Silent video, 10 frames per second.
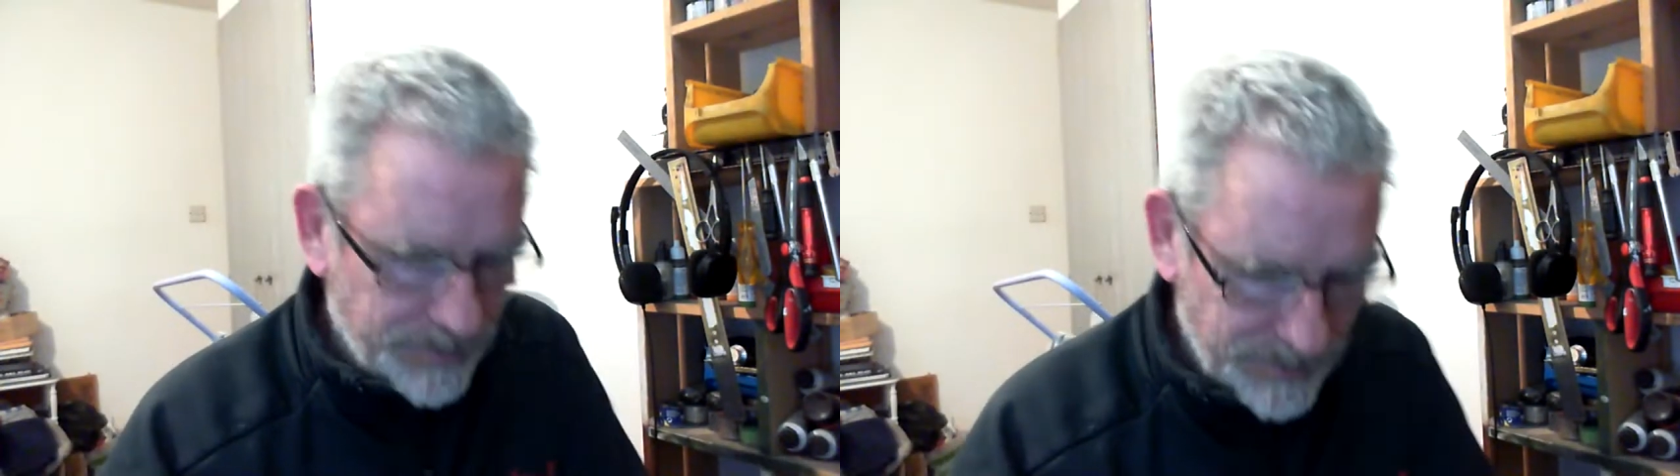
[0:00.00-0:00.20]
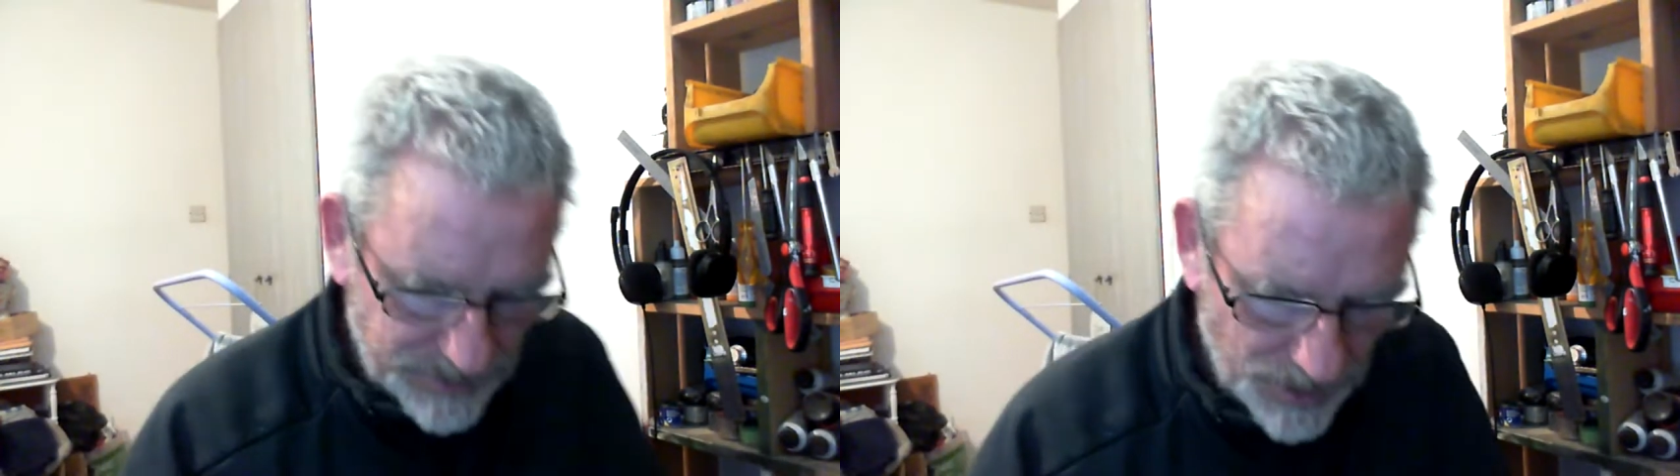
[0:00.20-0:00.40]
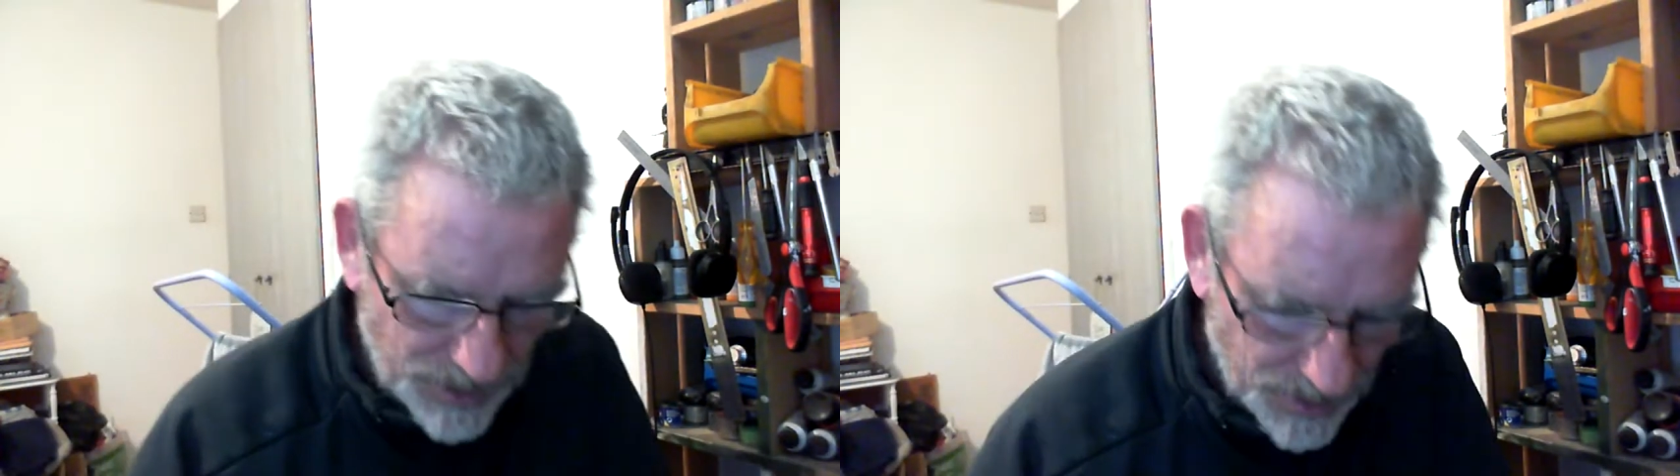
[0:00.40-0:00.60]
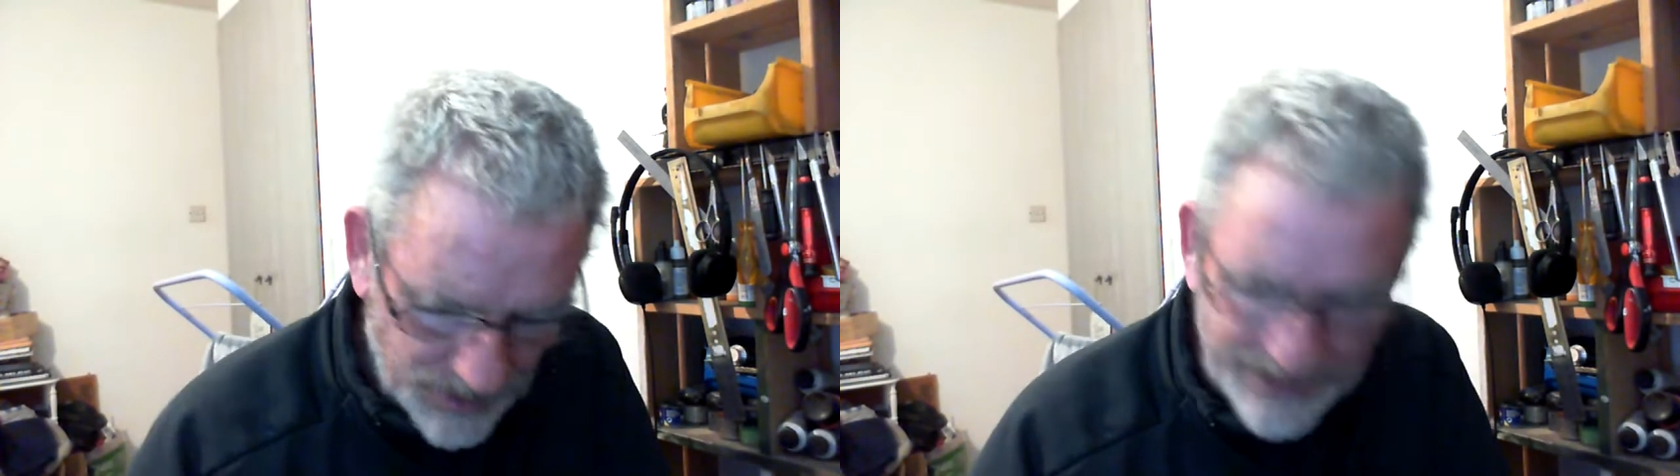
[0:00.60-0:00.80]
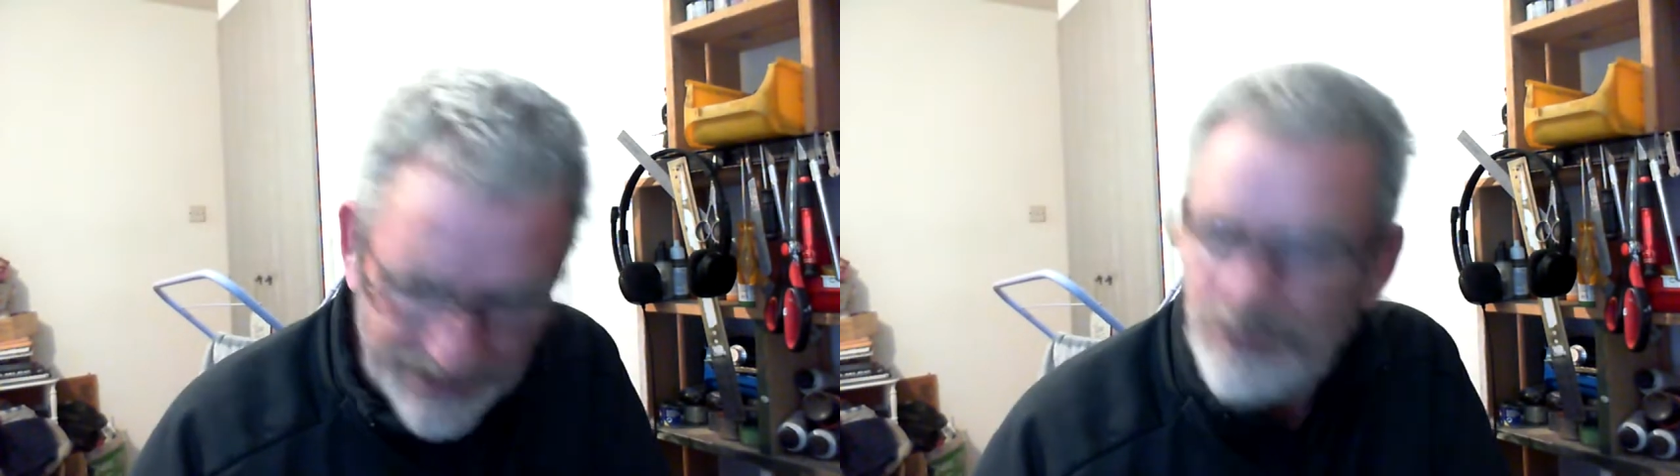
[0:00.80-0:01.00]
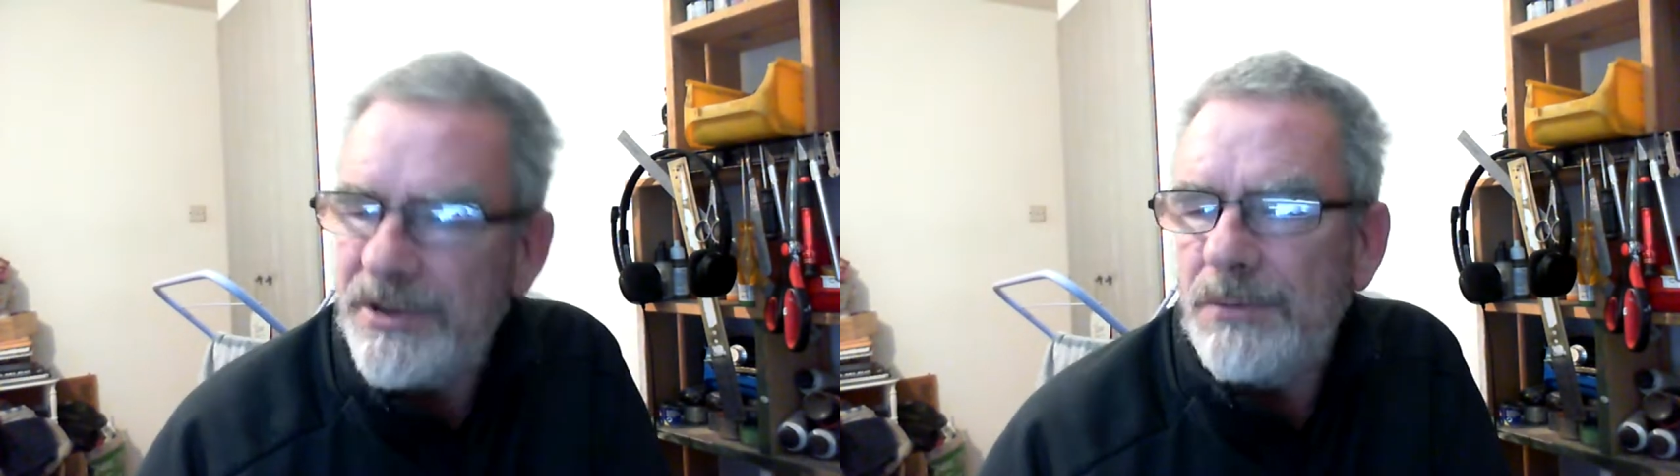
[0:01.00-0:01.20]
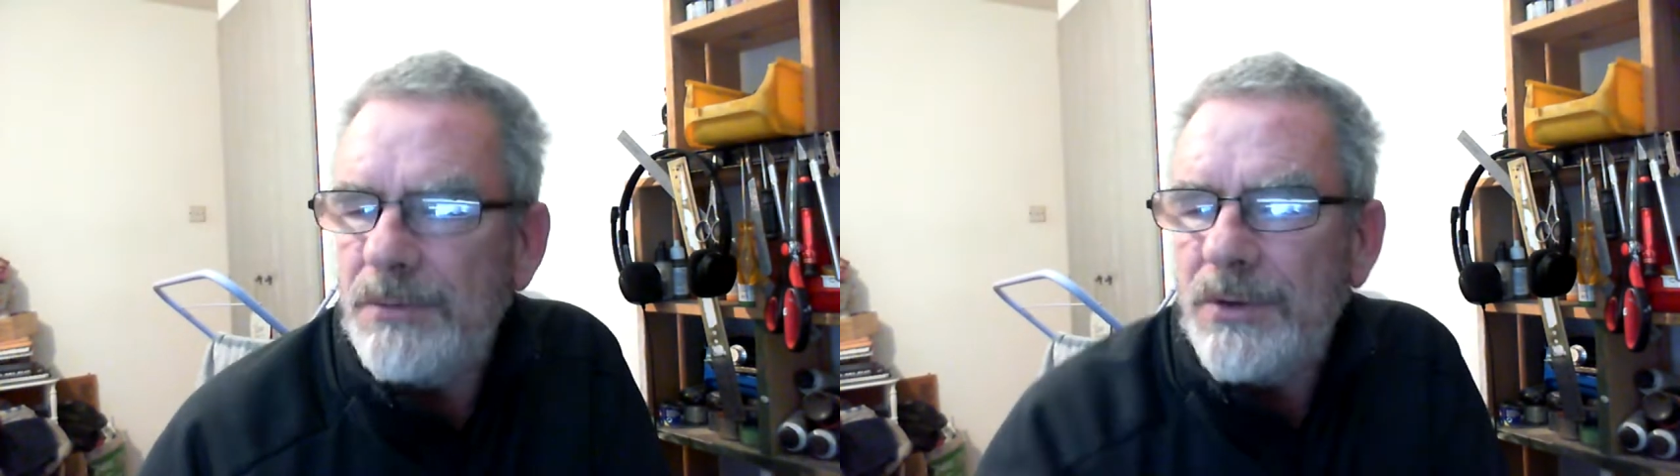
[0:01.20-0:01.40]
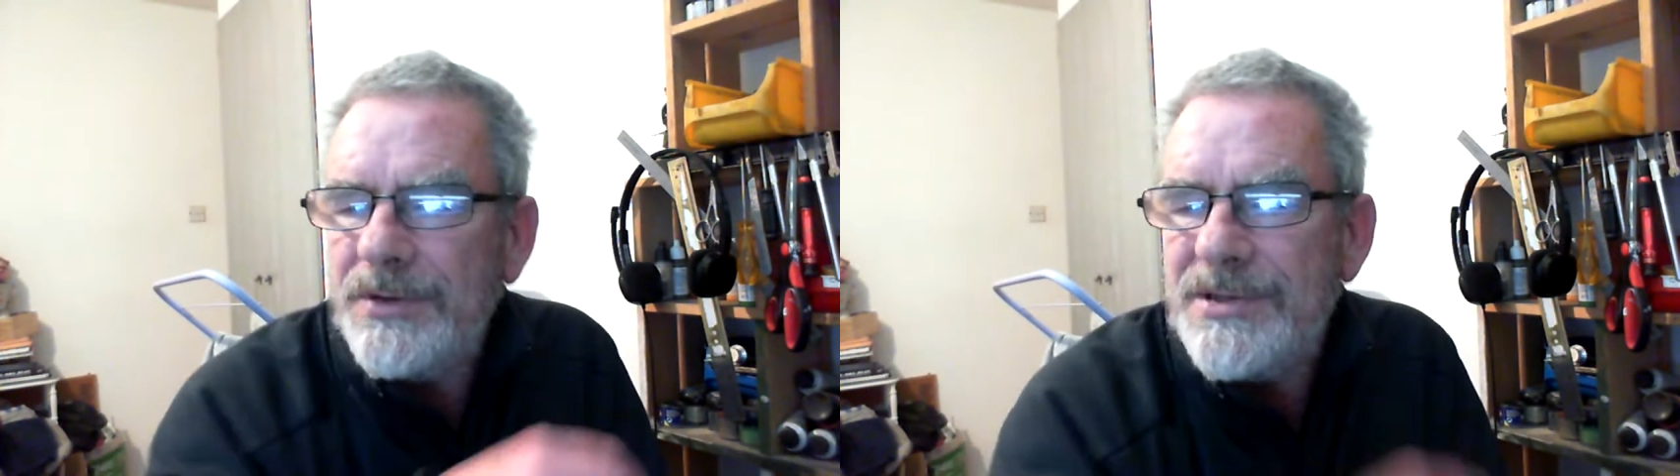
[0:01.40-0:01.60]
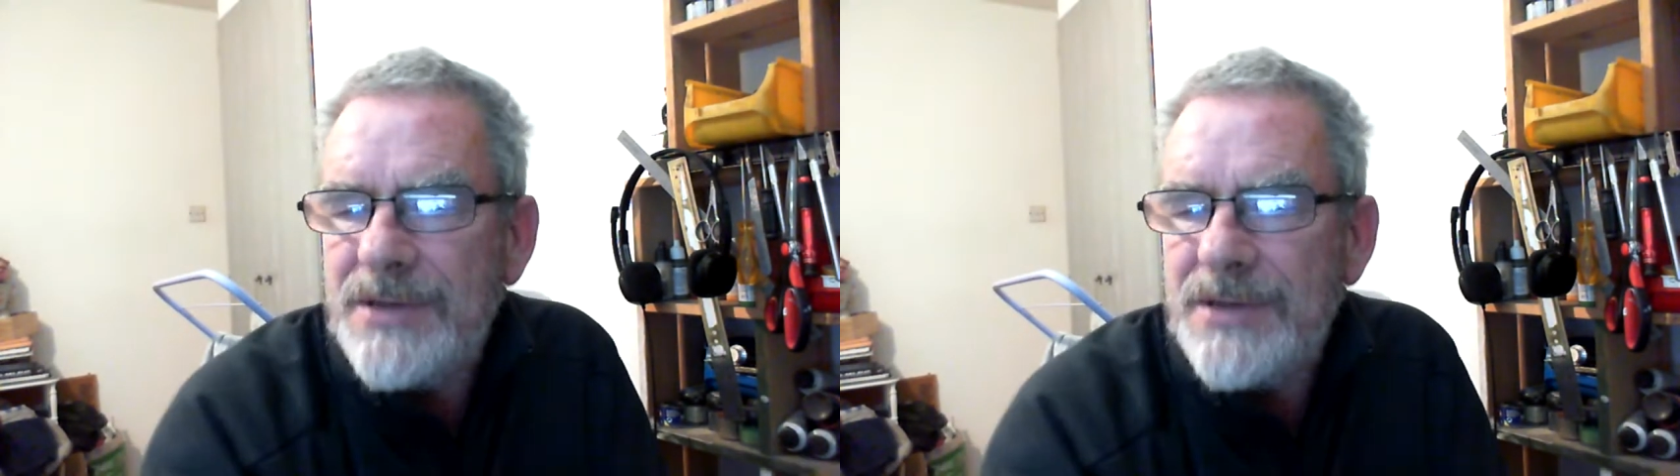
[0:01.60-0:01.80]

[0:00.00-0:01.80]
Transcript: talk a little bit about this